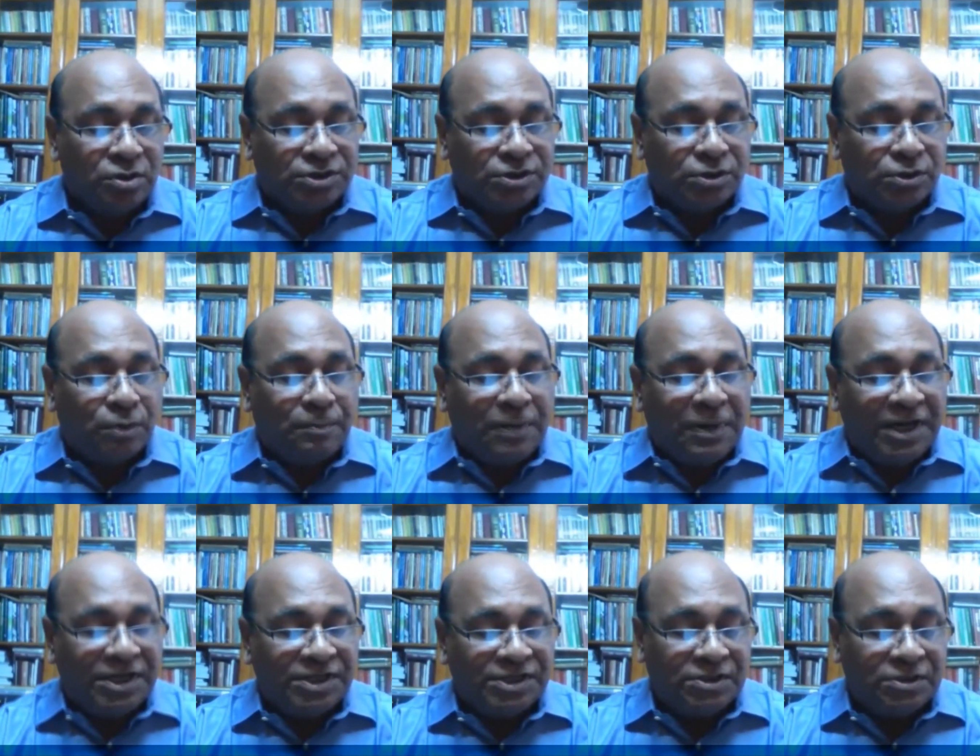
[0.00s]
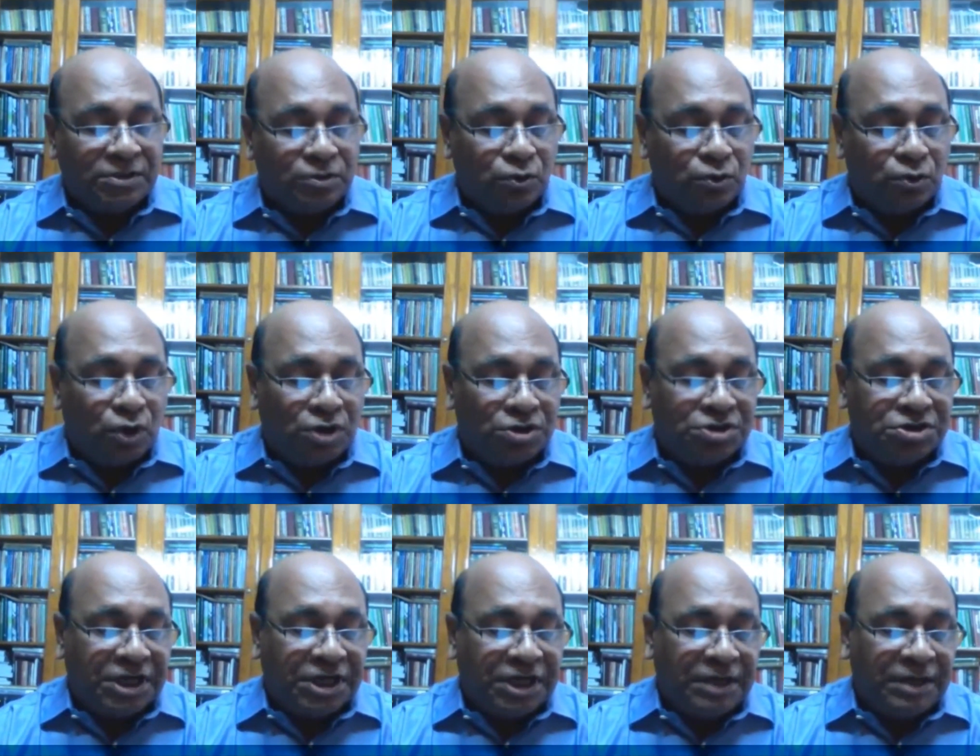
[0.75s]
So please do not
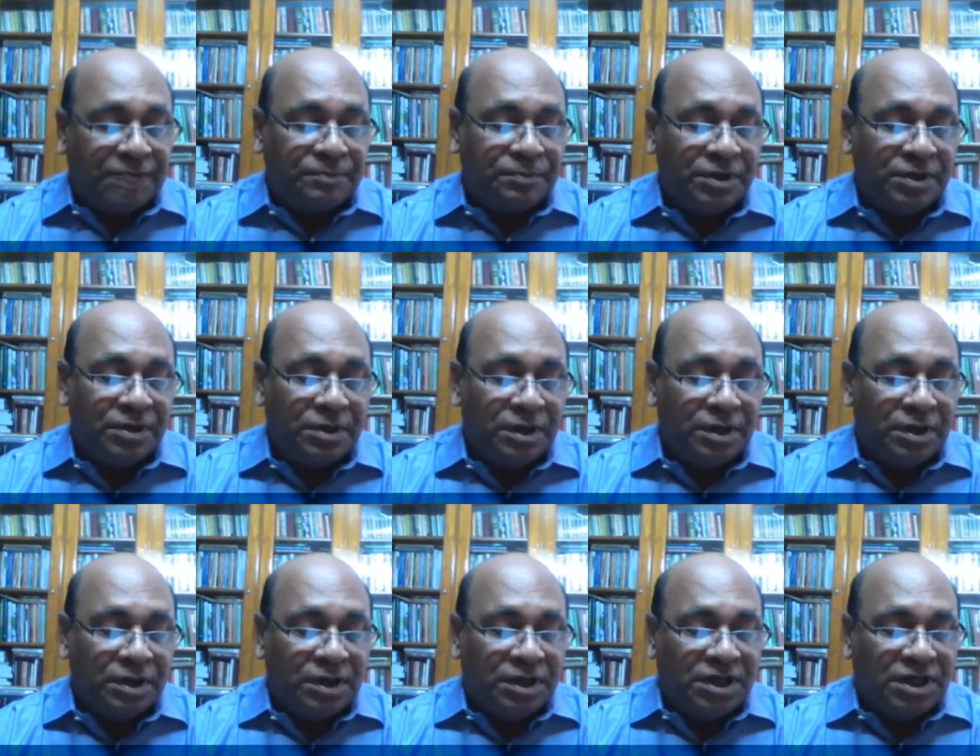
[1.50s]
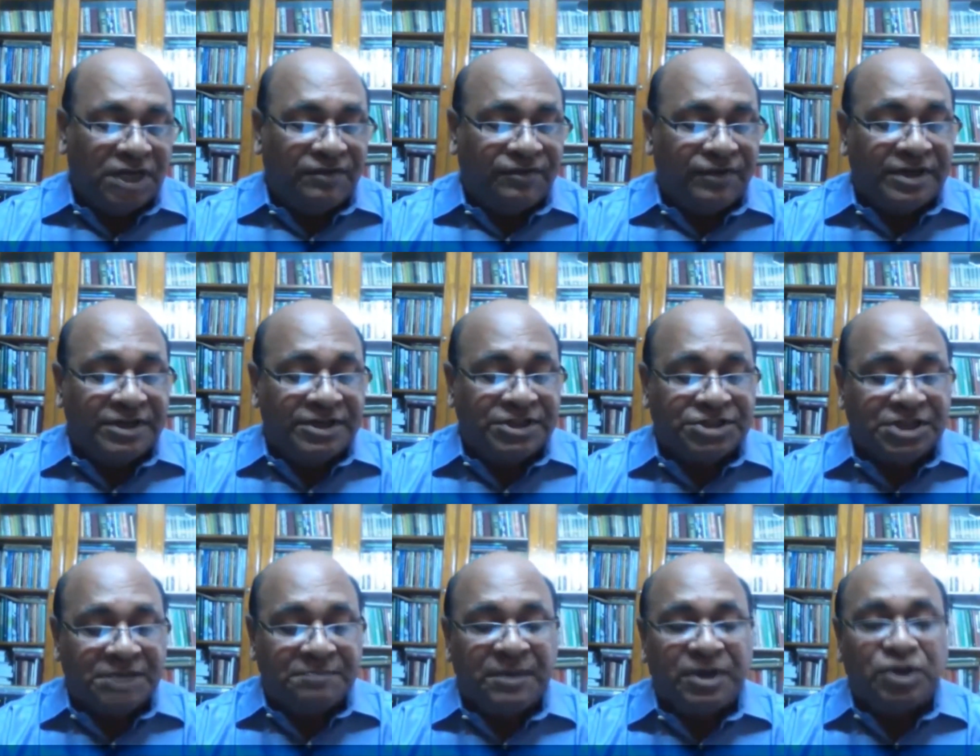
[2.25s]
give unfair
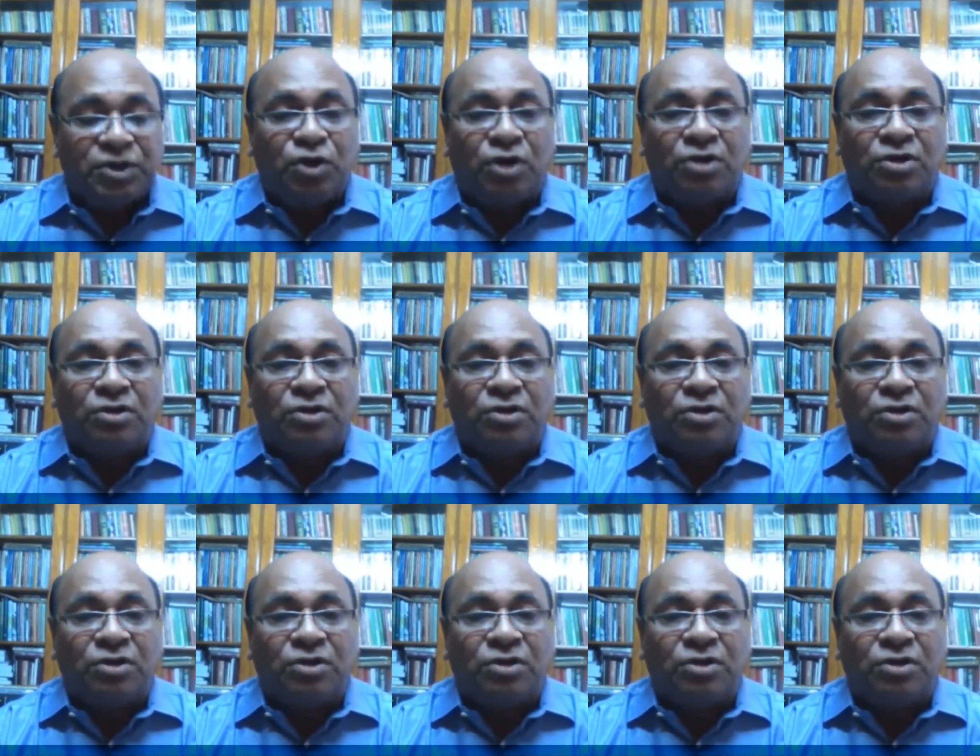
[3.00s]
statement or